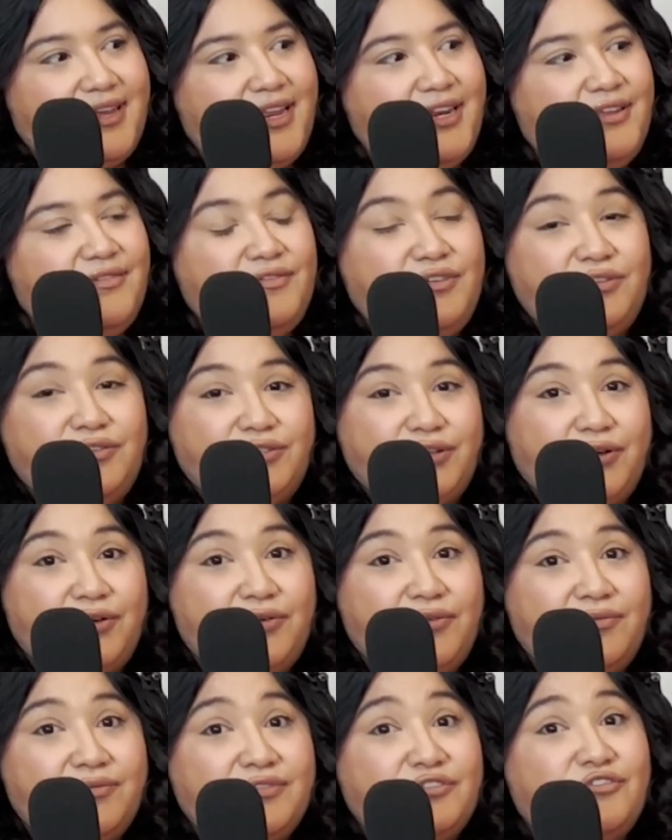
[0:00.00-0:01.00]
And if you
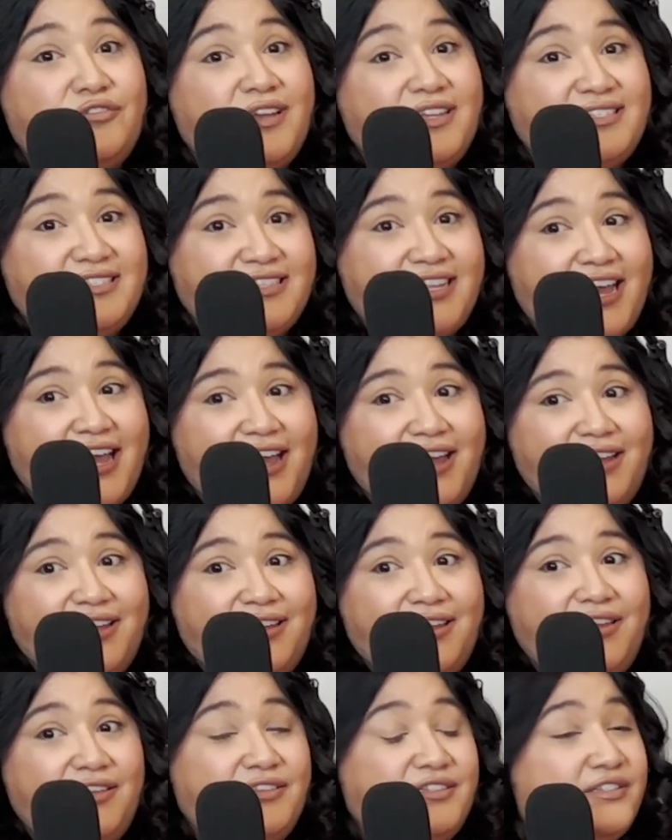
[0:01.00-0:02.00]
don't trust that,
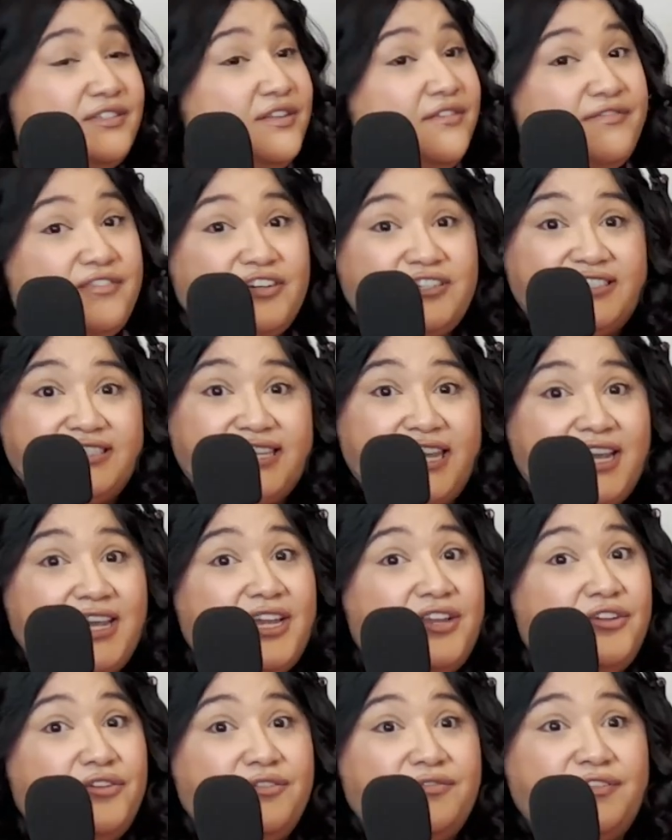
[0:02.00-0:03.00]
it's the first date and
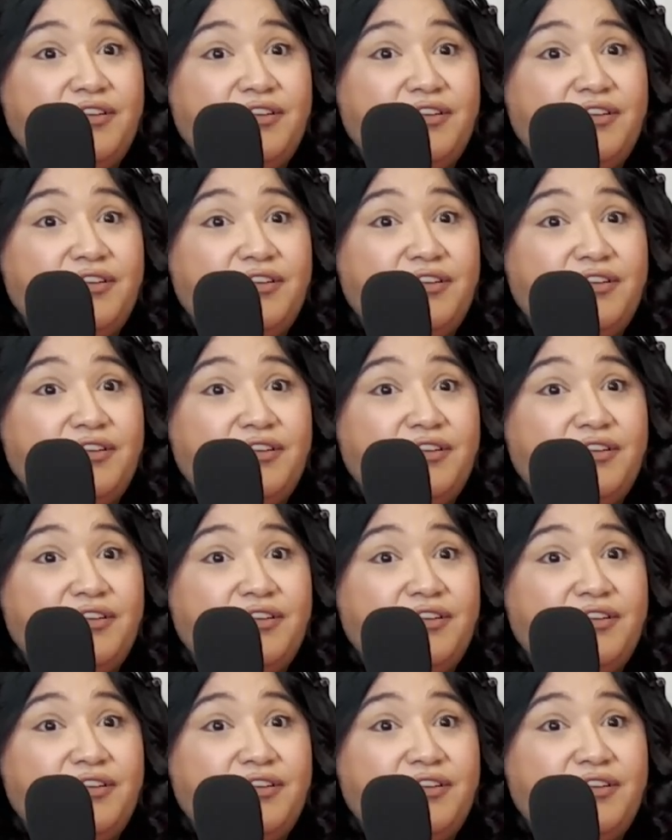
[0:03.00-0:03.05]
you don't feel